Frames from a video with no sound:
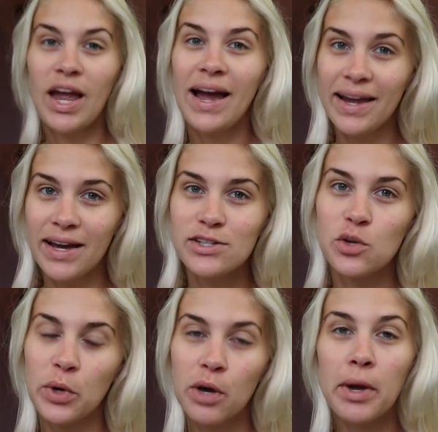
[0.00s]
Hi guys,
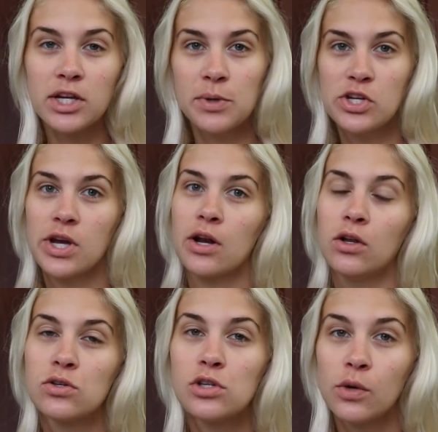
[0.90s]
and welcome back to my
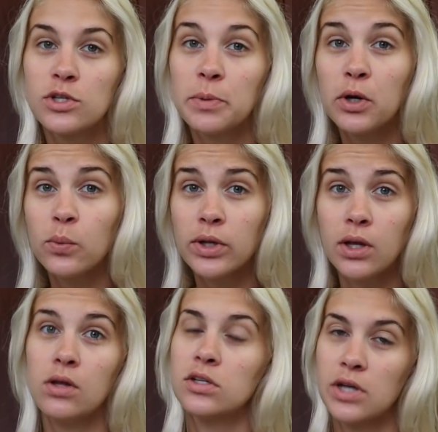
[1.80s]
channel. So it's been a
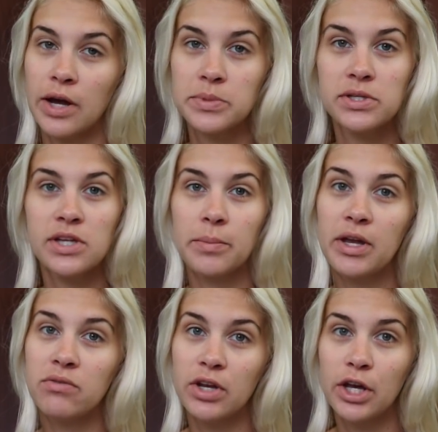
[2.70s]
really long time since I
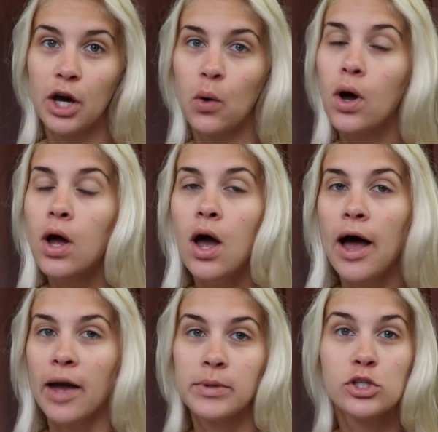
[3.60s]
made a video.
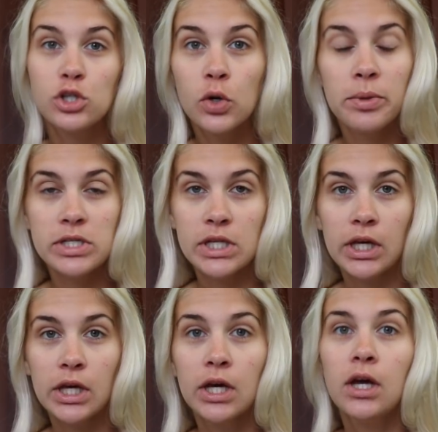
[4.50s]
I've been so
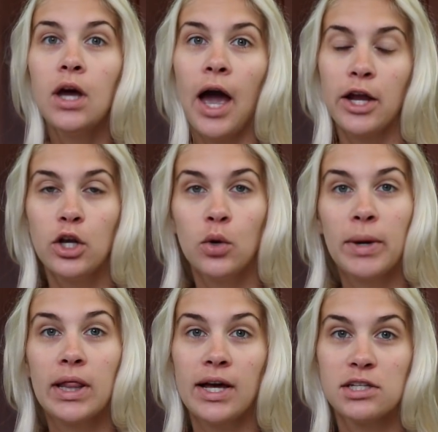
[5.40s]
busy. I know
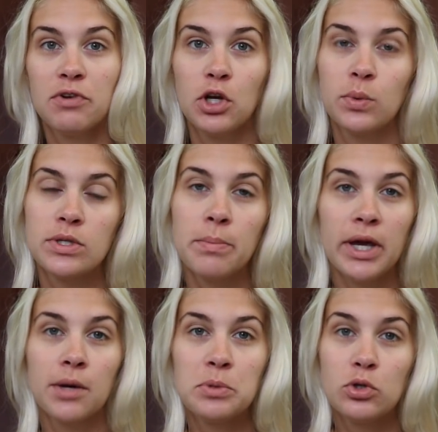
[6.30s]
my last video was a
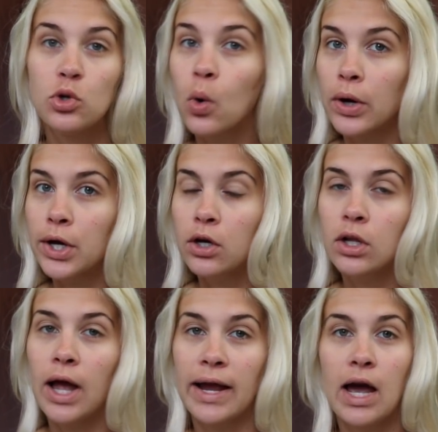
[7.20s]
makeup
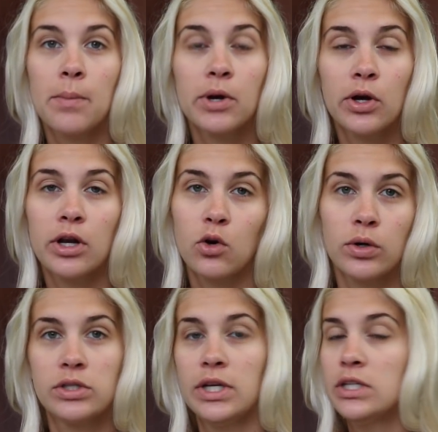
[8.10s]
tutorial. I got married on
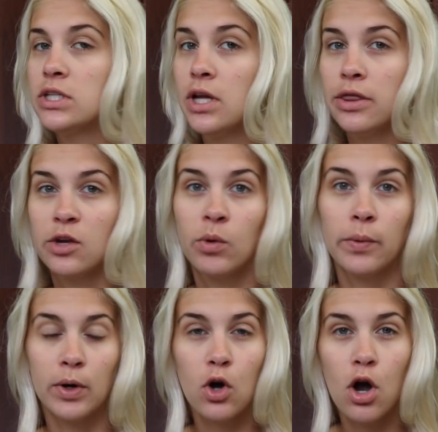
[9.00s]
August 18th and we
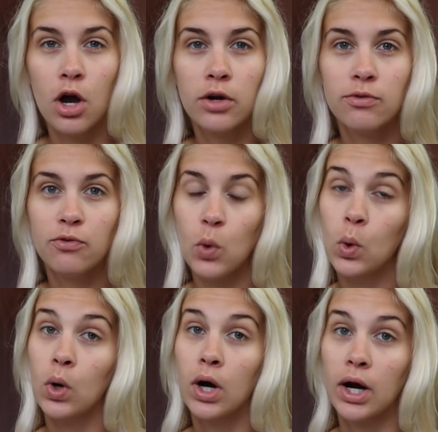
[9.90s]
were gone
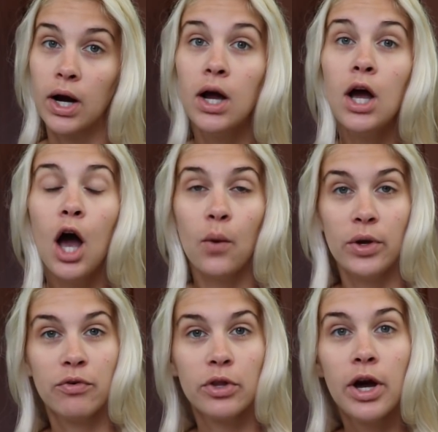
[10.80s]
for a
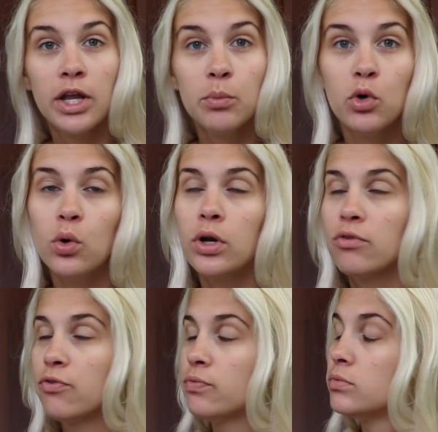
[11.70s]
week for the honeymoon
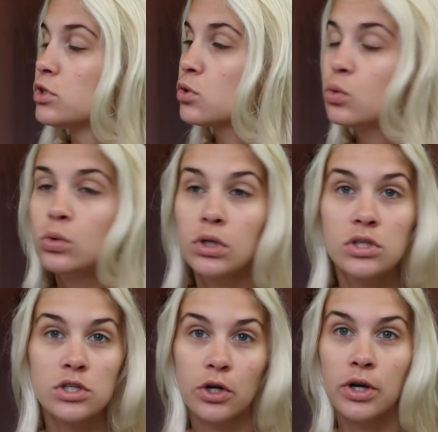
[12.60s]
and school
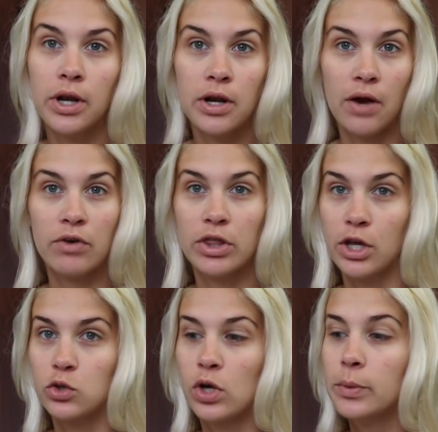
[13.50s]
has started and
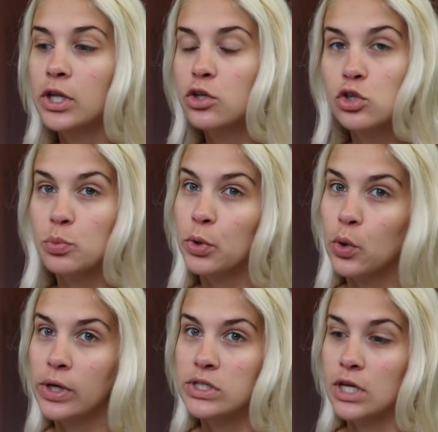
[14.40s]
everything. So I've been like super
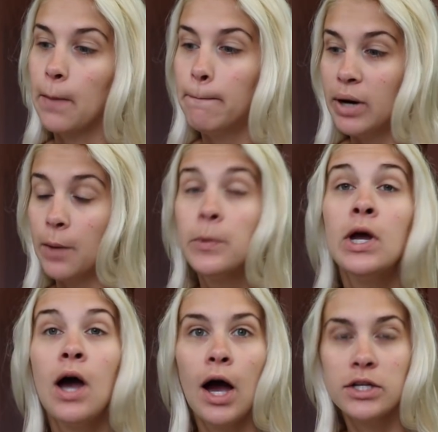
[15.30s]
crazy, but
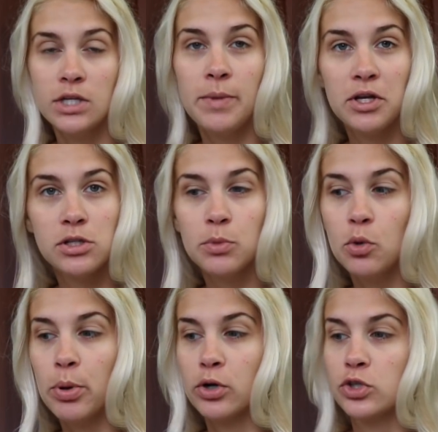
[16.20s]
I did make some
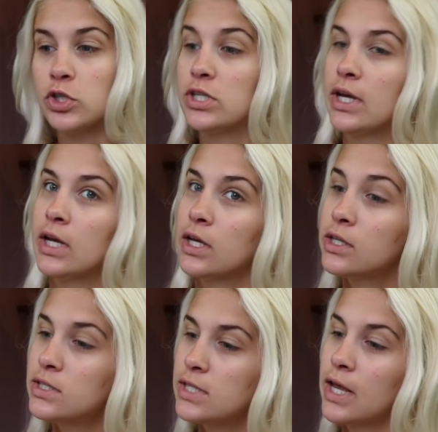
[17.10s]
new
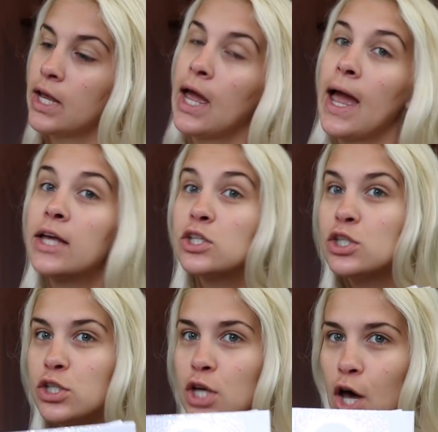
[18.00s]
purchases.
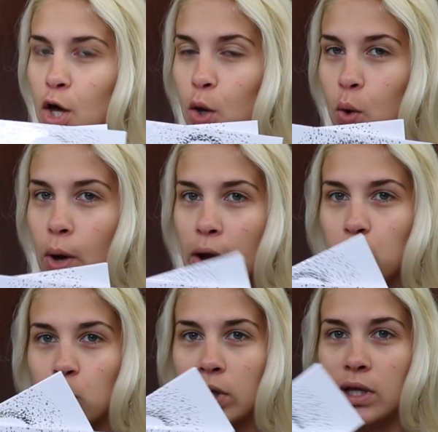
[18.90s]
So
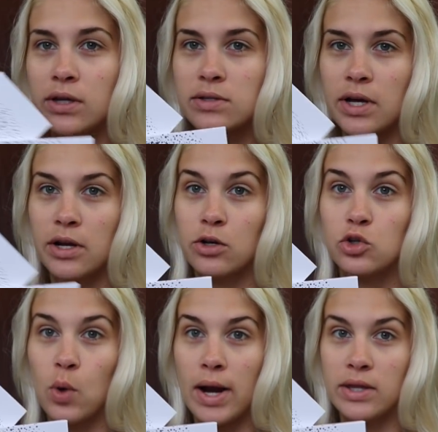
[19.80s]
I'm really excited to
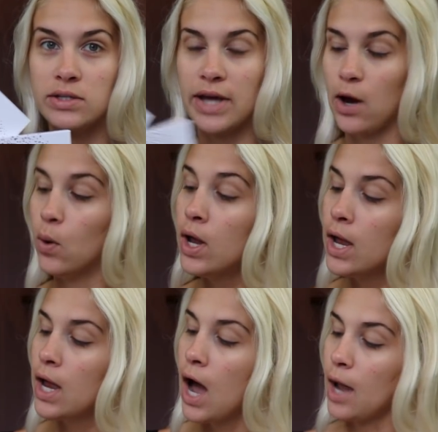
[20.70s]
try these out.
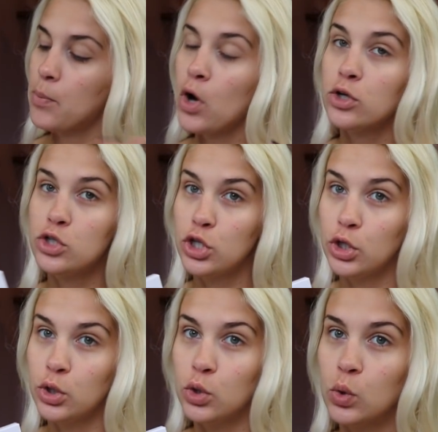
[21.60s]
I bought
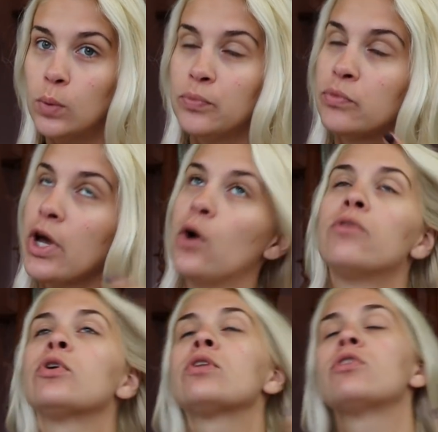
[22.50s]
two. Now,
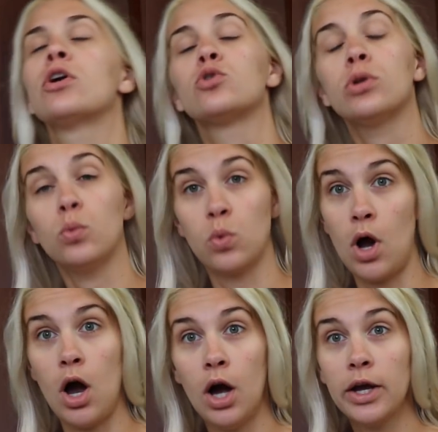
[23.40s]
if you're living under a
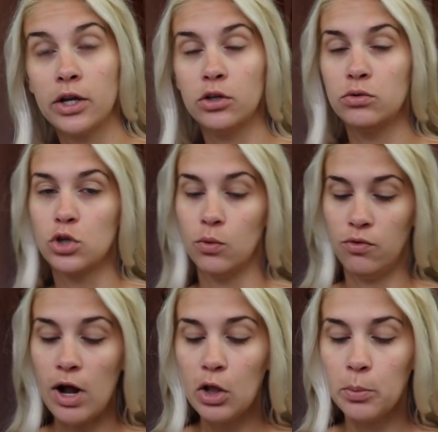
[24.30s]
rock and you
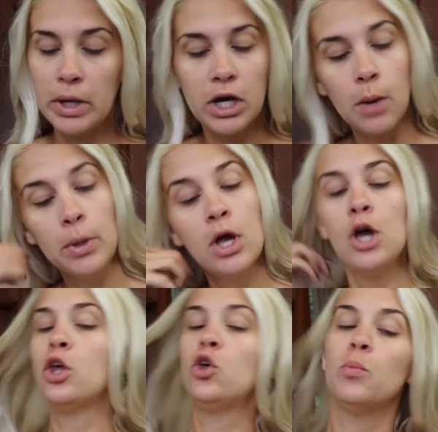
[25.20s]
don't follow makeup,
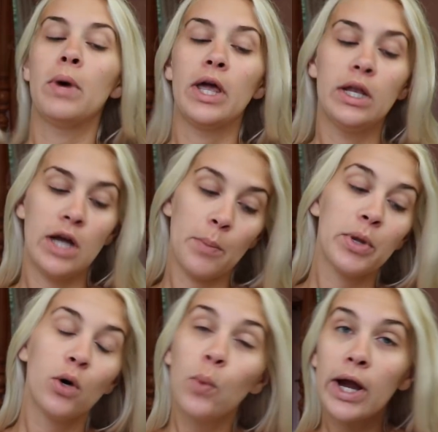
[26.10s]
you might not
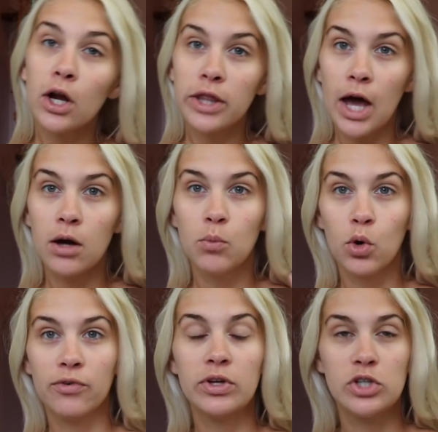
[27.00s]
be aware that
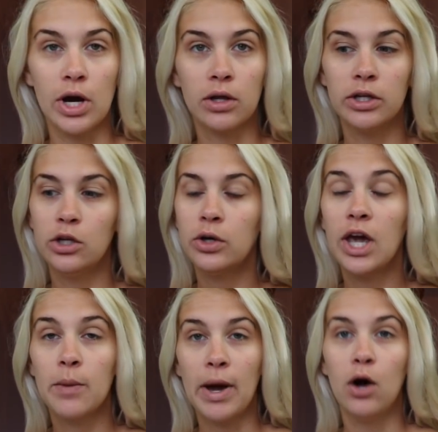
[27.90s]
MorpheXJaclynHill
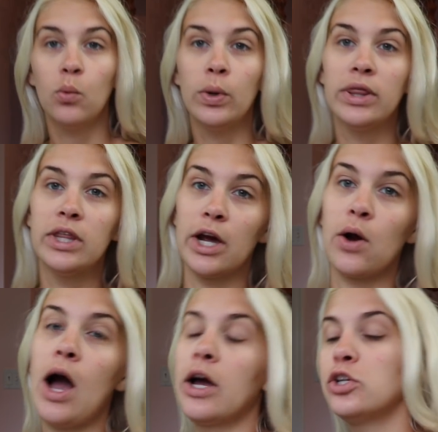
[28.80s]
came out with
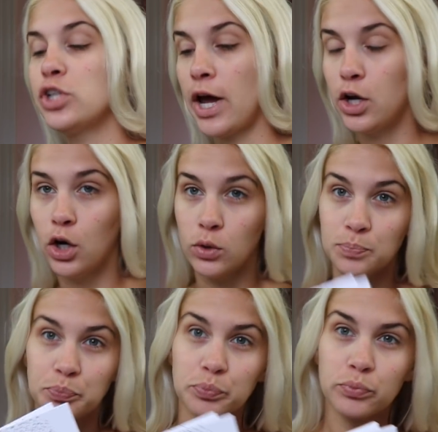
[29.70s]
their eyeshadow